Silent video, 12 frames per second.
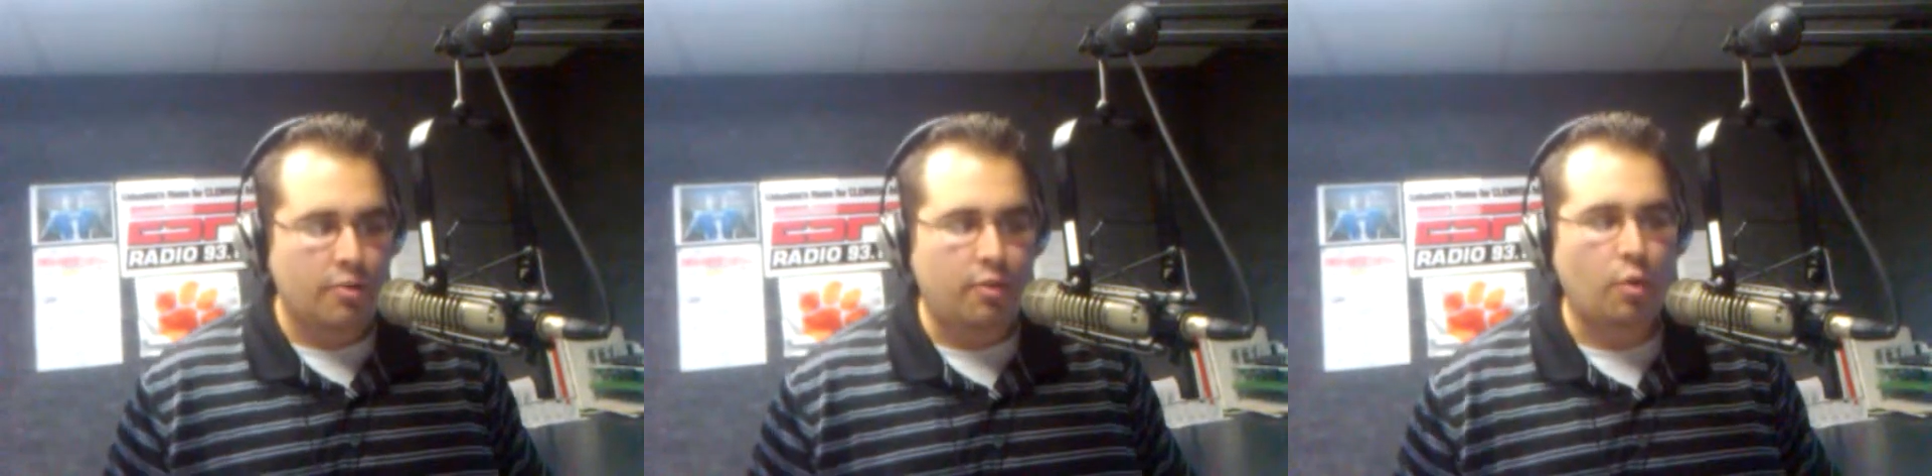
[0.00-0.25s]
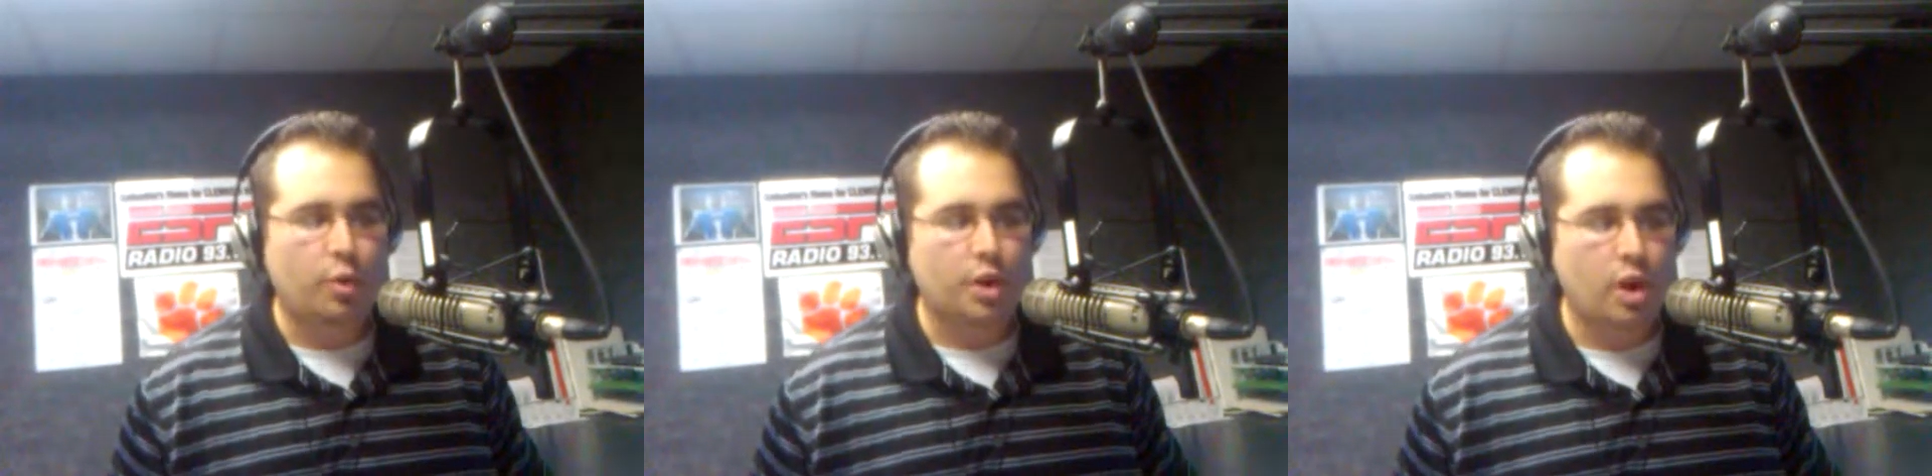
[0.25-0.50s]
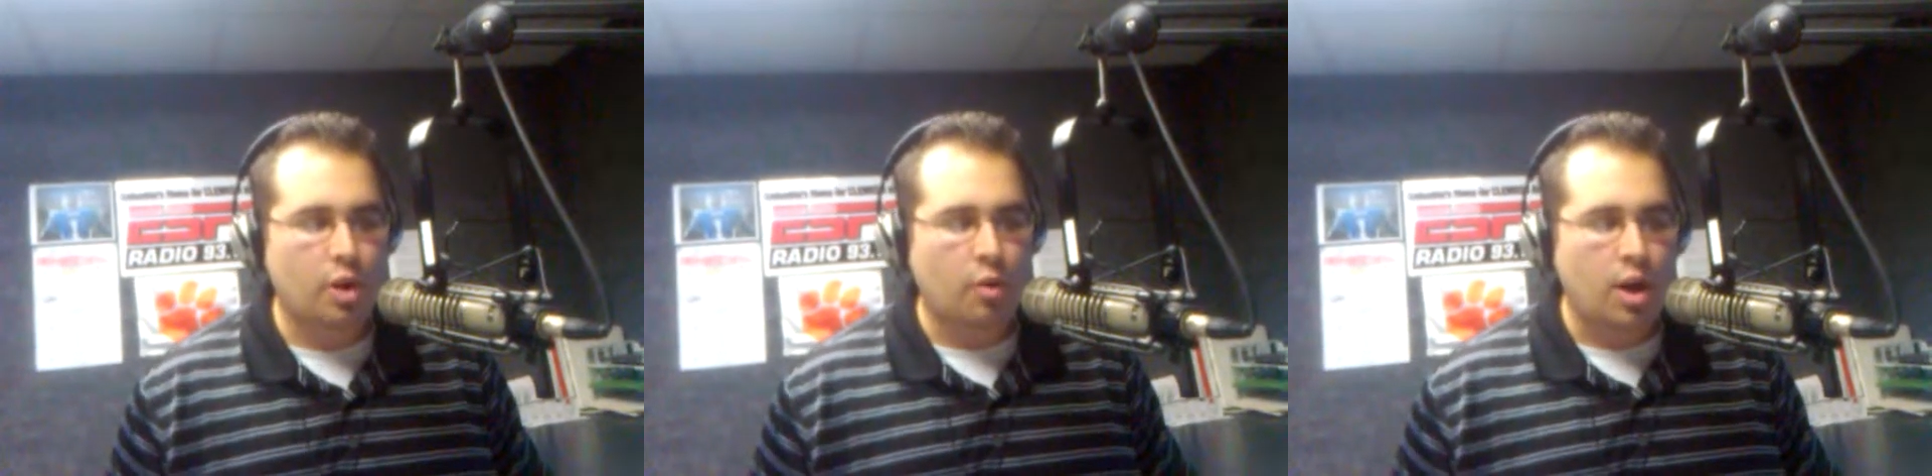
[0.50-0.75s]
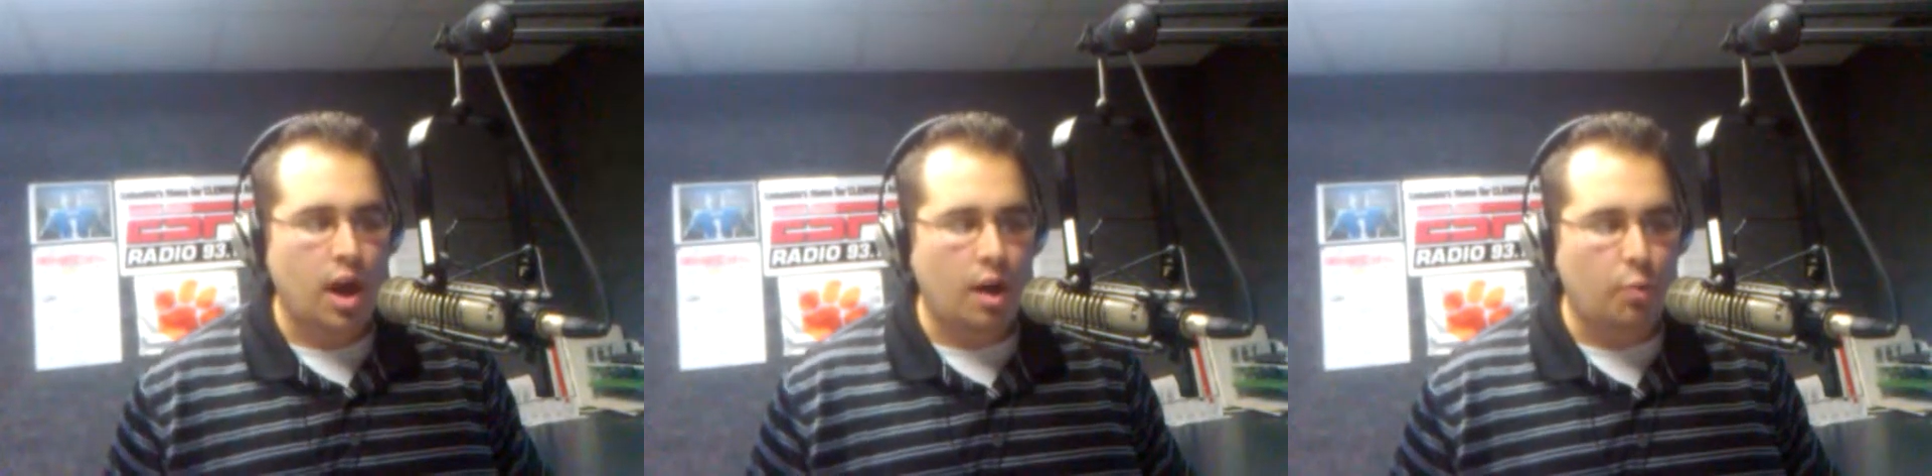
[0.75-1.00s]

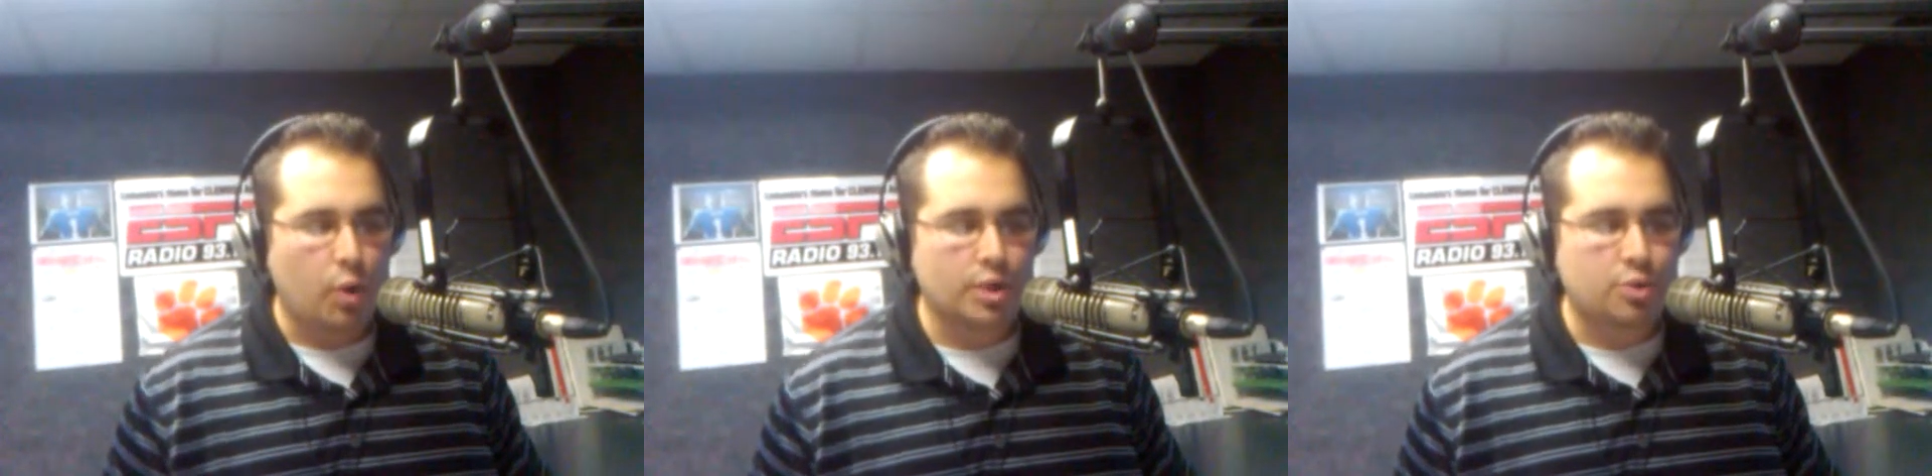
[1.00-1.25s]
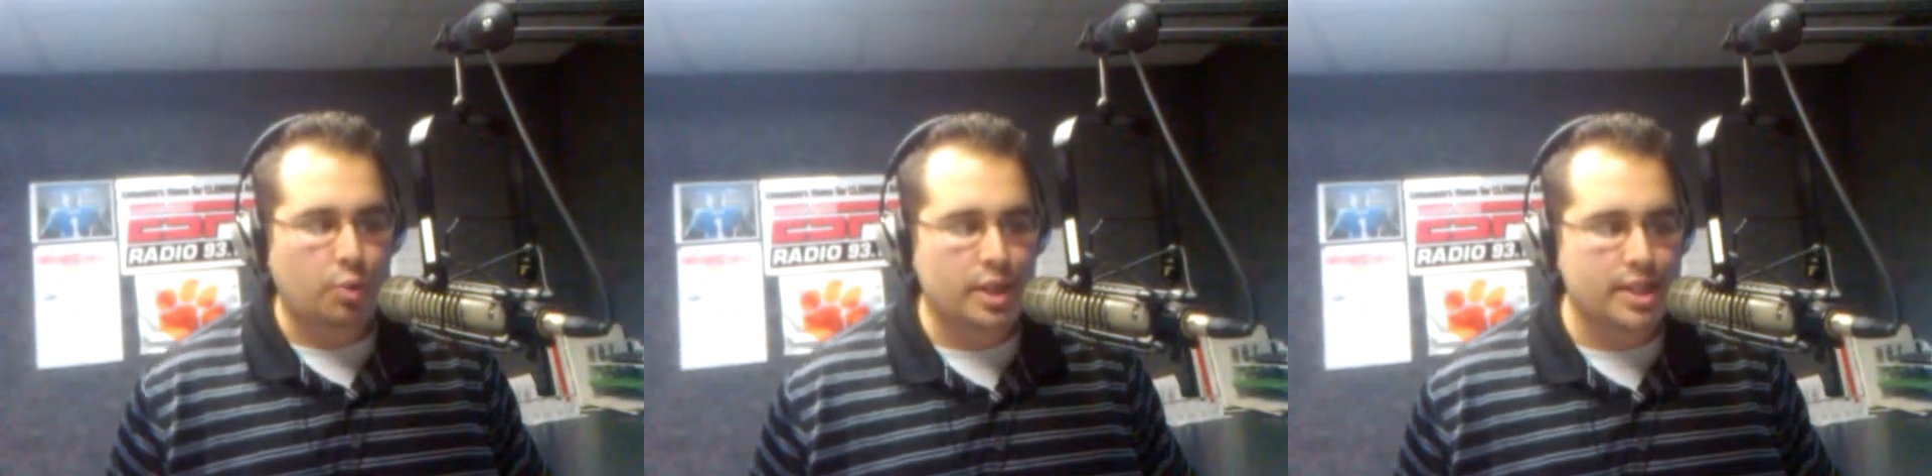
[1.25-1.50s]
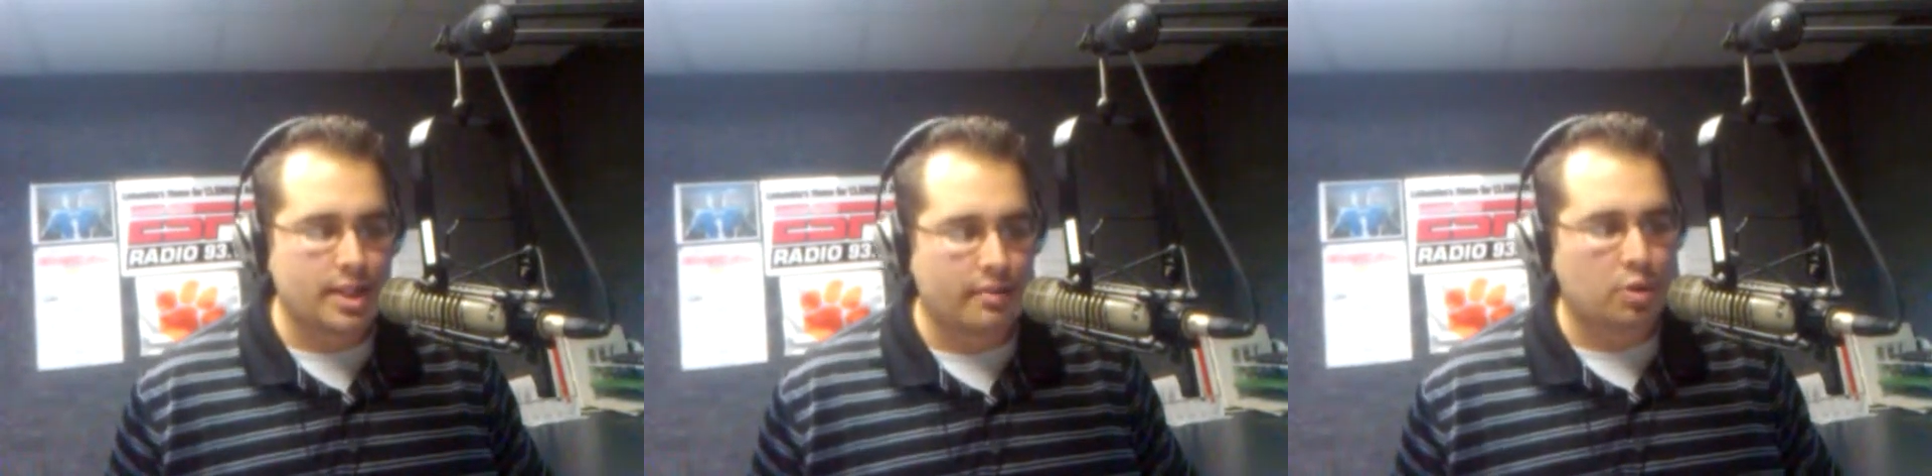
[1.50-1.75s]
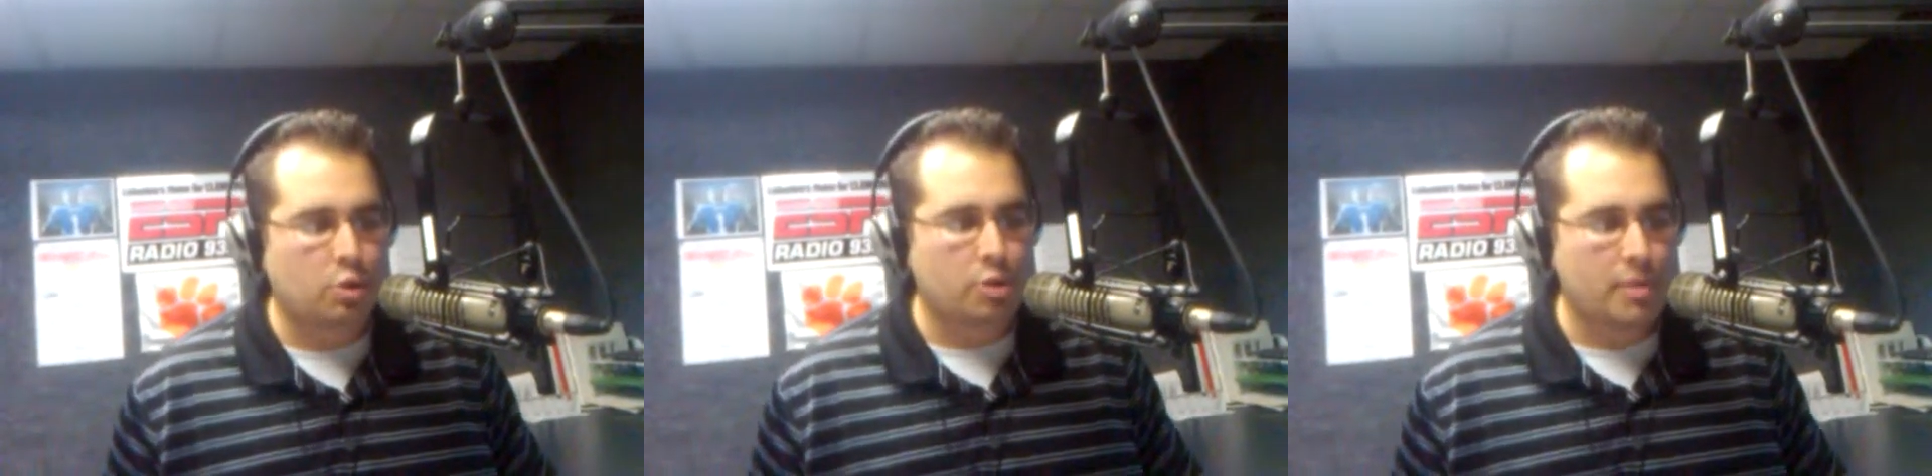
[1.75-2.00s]
4-0, a
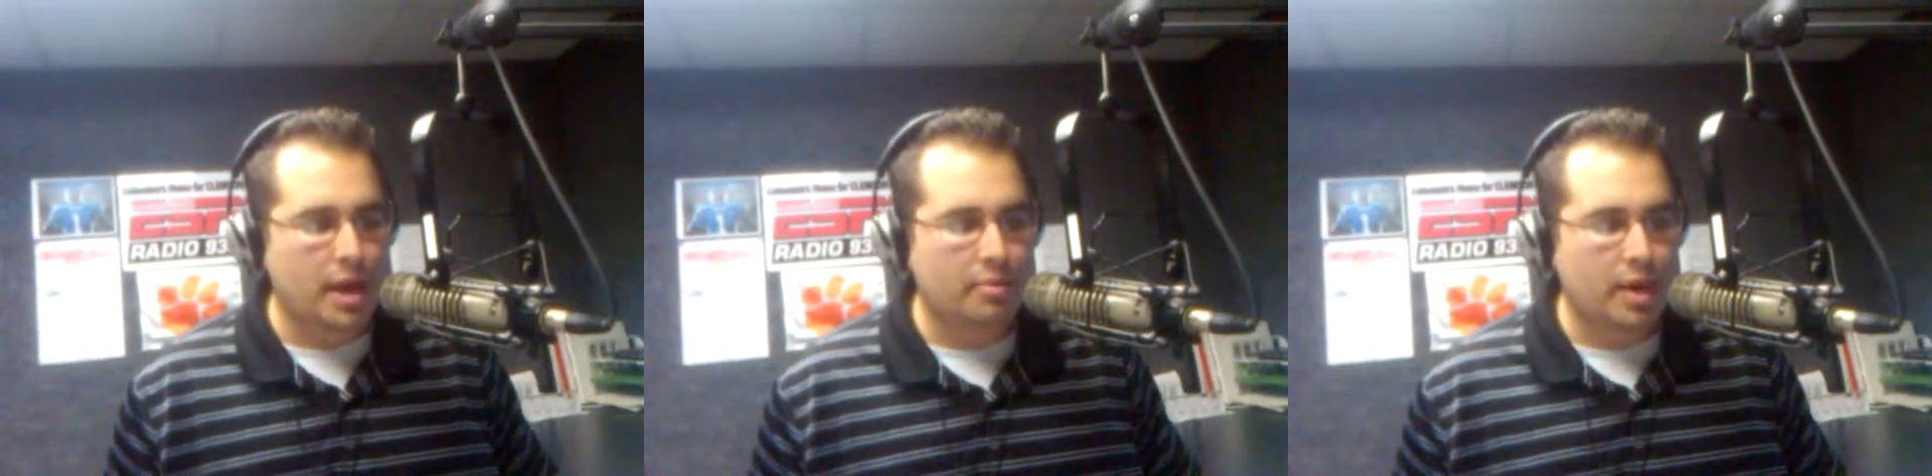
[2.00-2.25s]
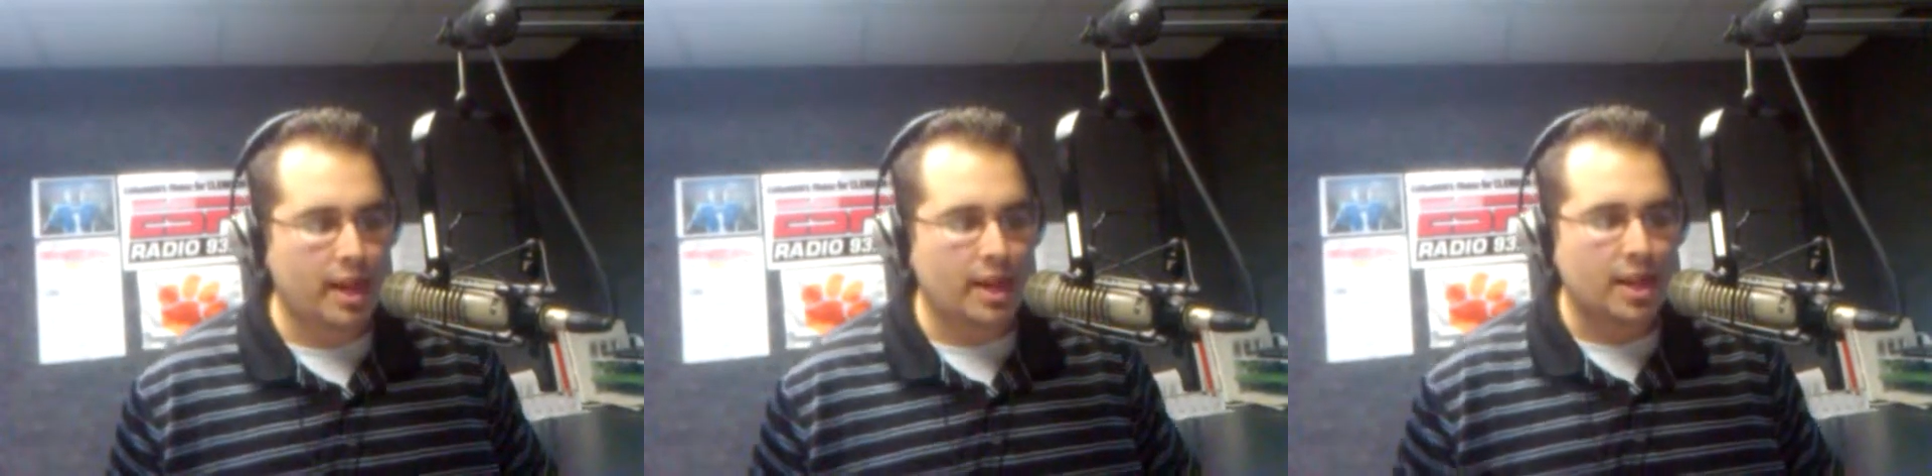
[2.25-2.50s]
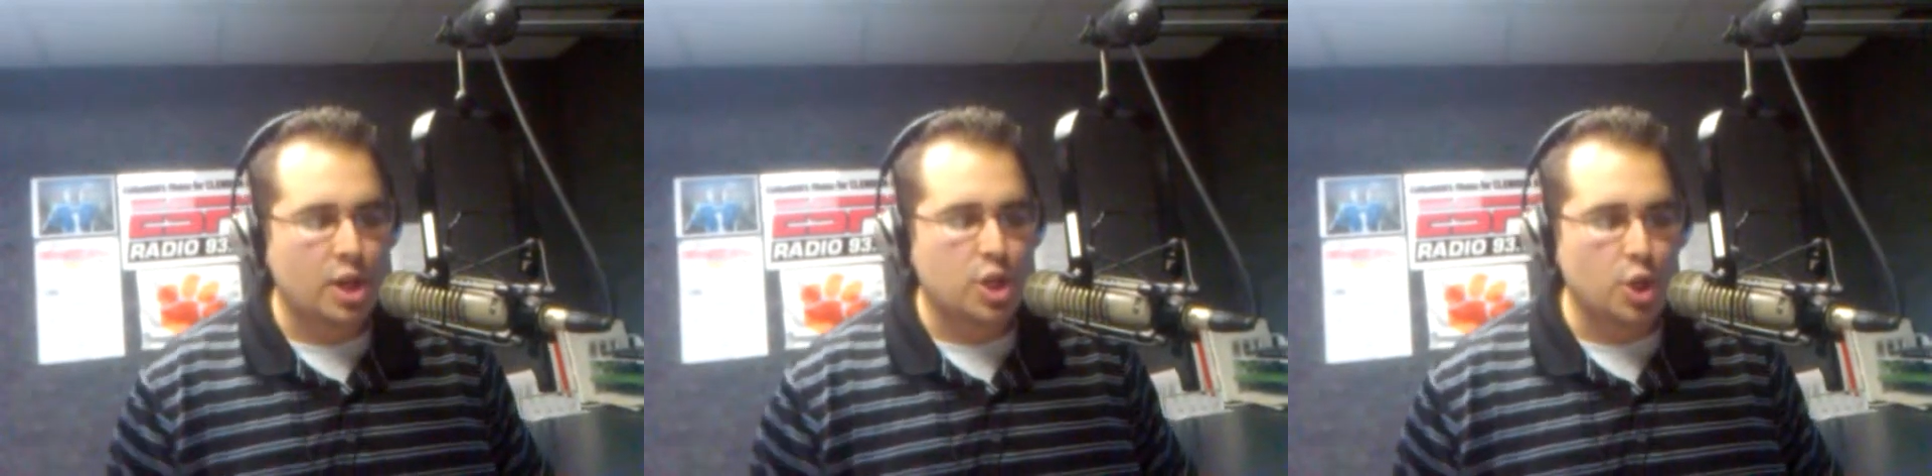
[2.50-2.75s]
127 quarterback rating,